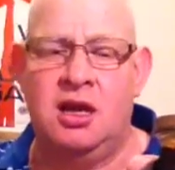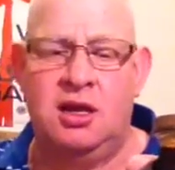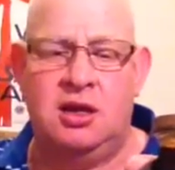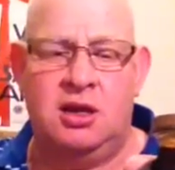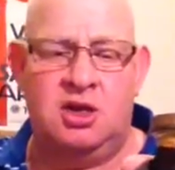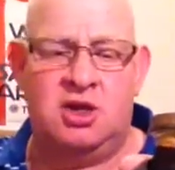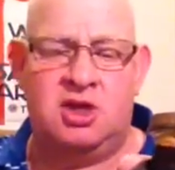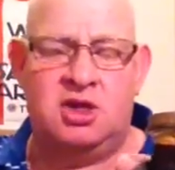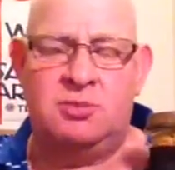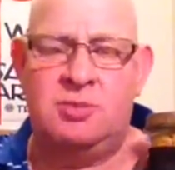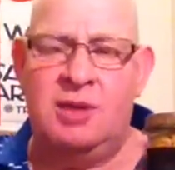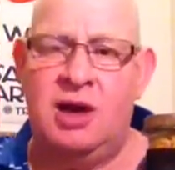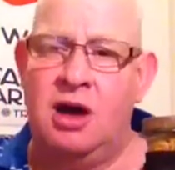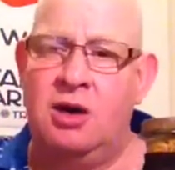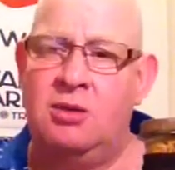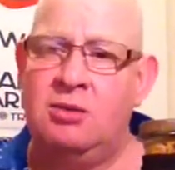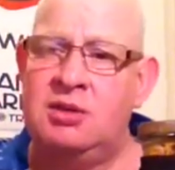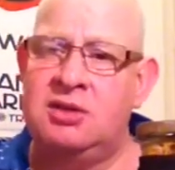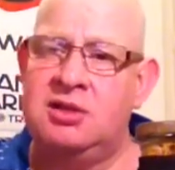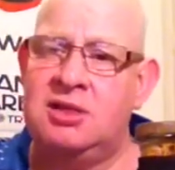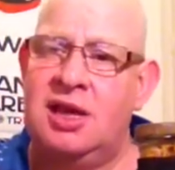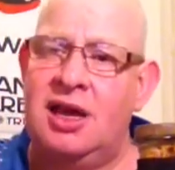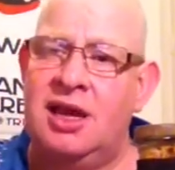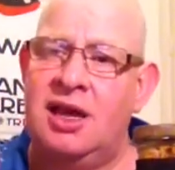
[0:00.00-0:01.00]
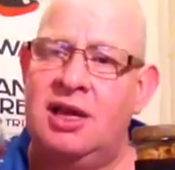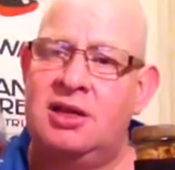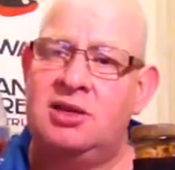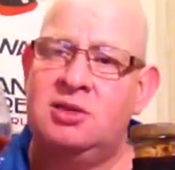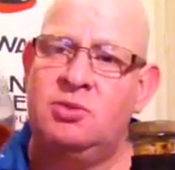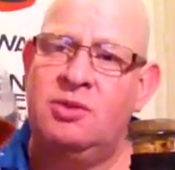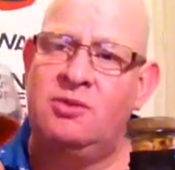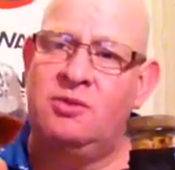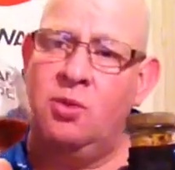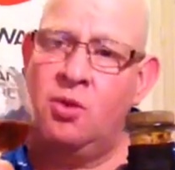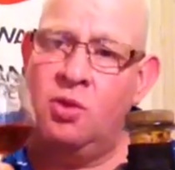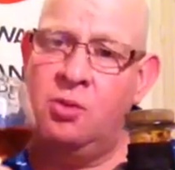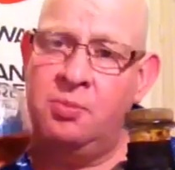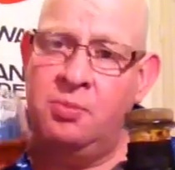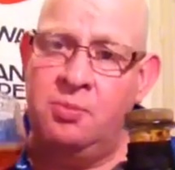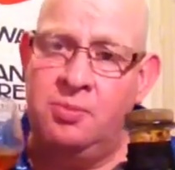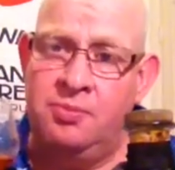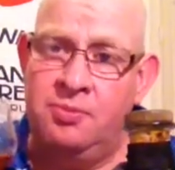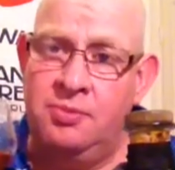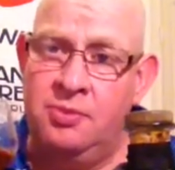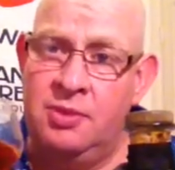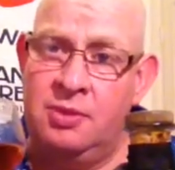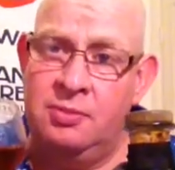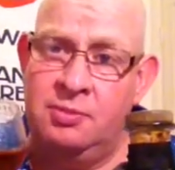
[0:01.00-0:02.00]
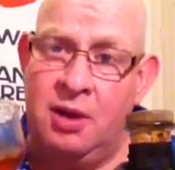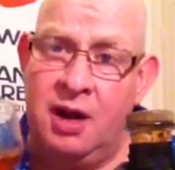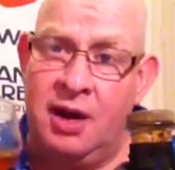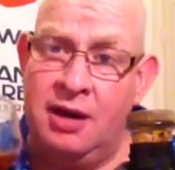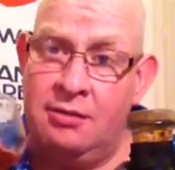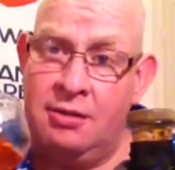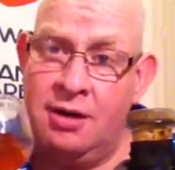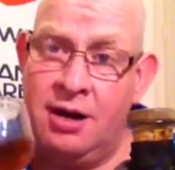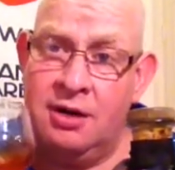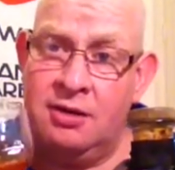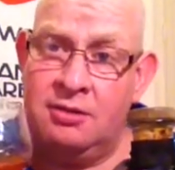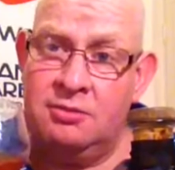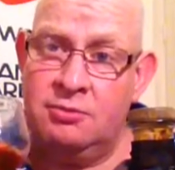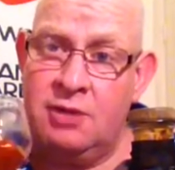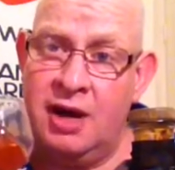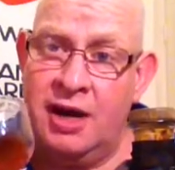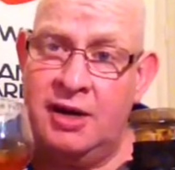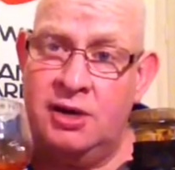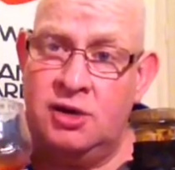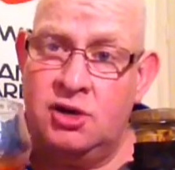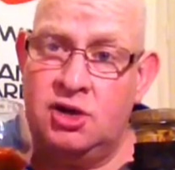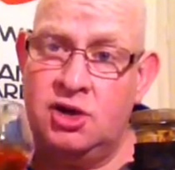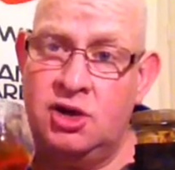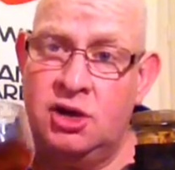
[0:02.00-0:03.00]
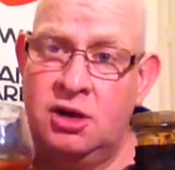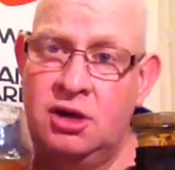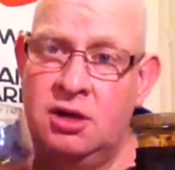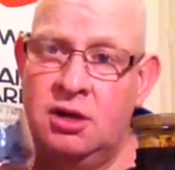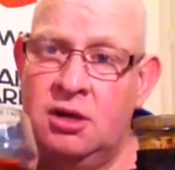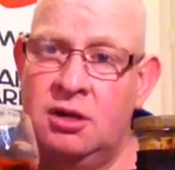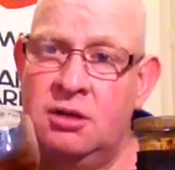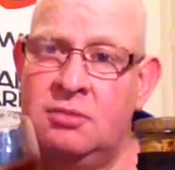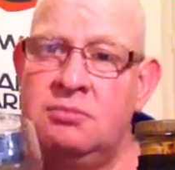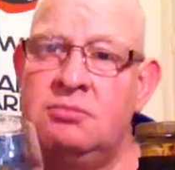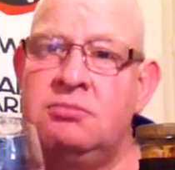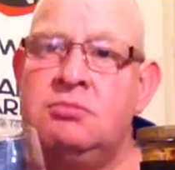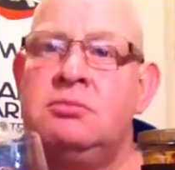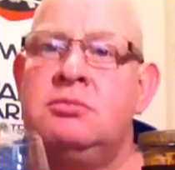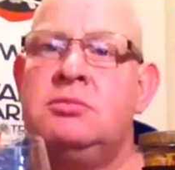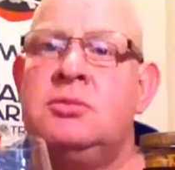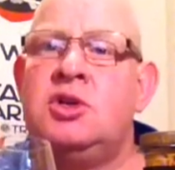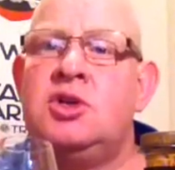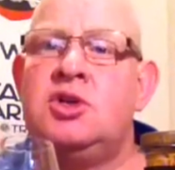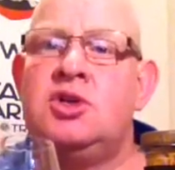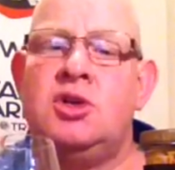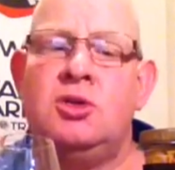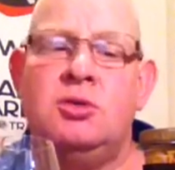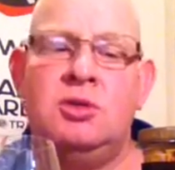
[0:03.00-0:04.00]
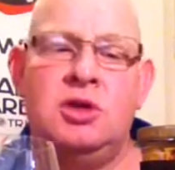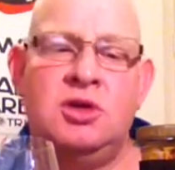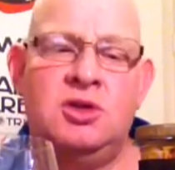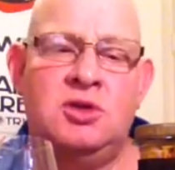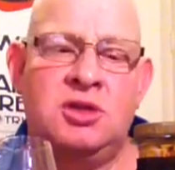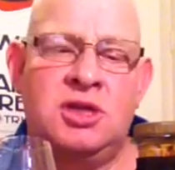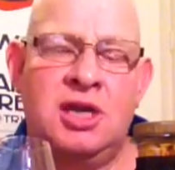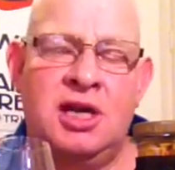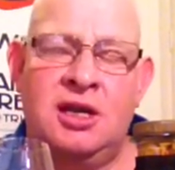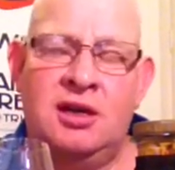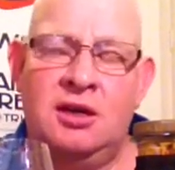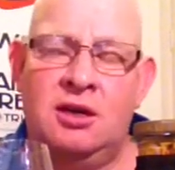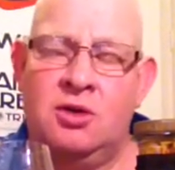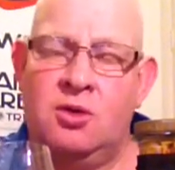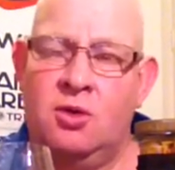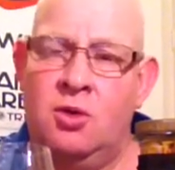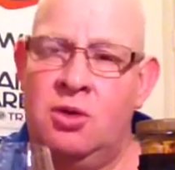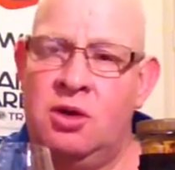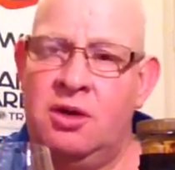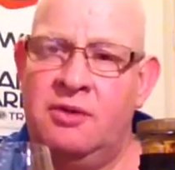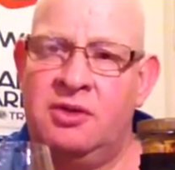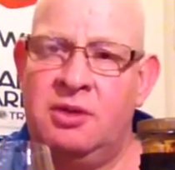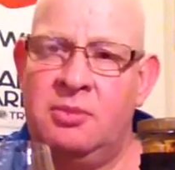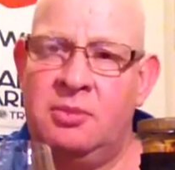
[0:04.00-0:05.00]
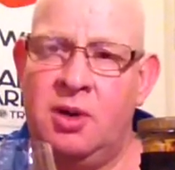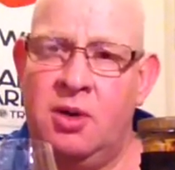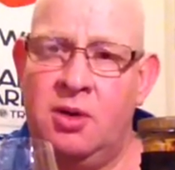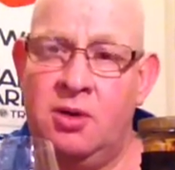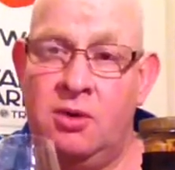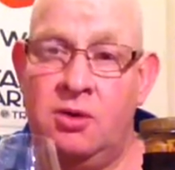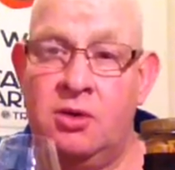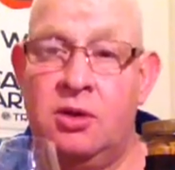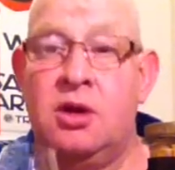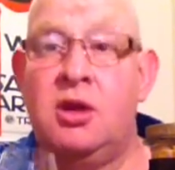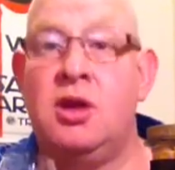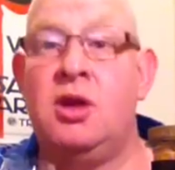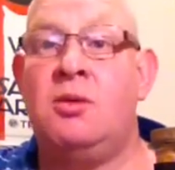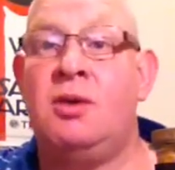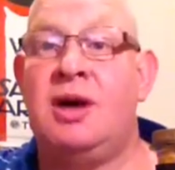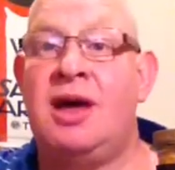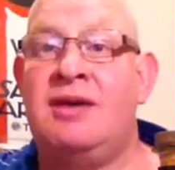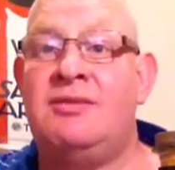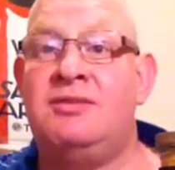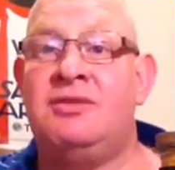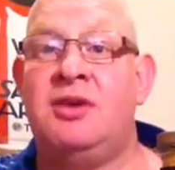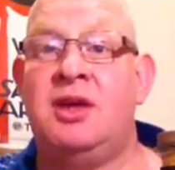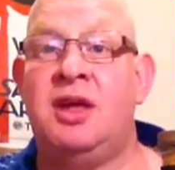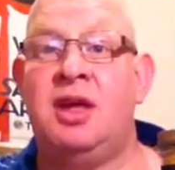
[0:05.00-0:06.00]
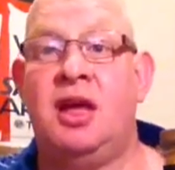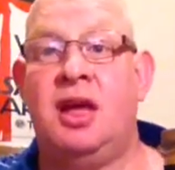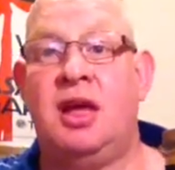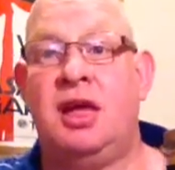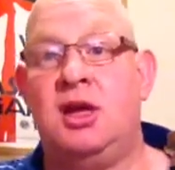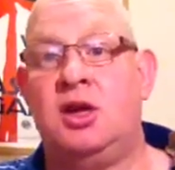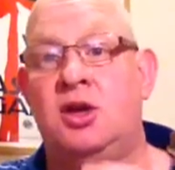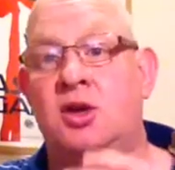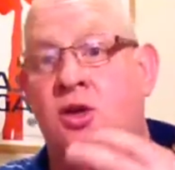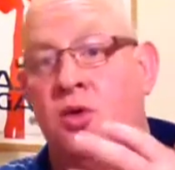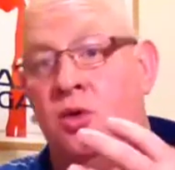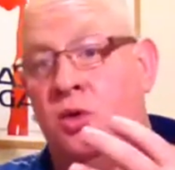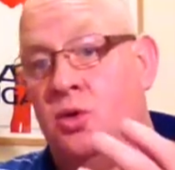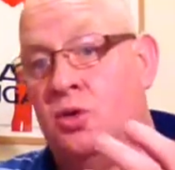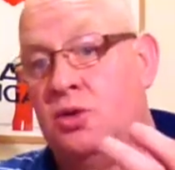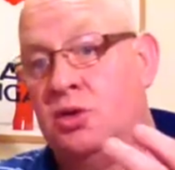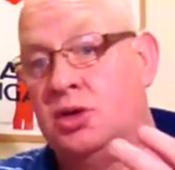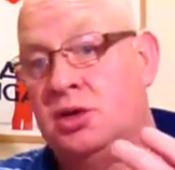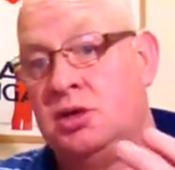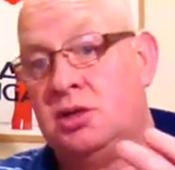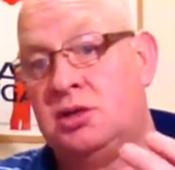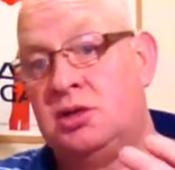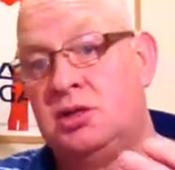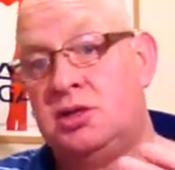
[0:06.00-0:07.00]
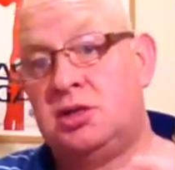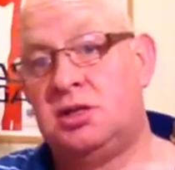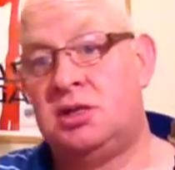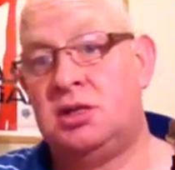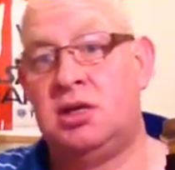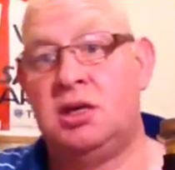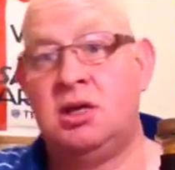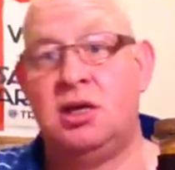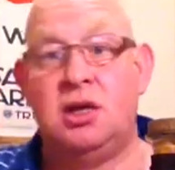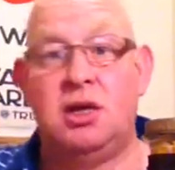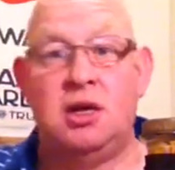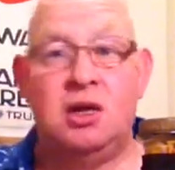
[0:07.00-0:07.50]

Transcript: The smell was, as with all pirate range, as soon as you take the cork off the bottle, you have a gorgeous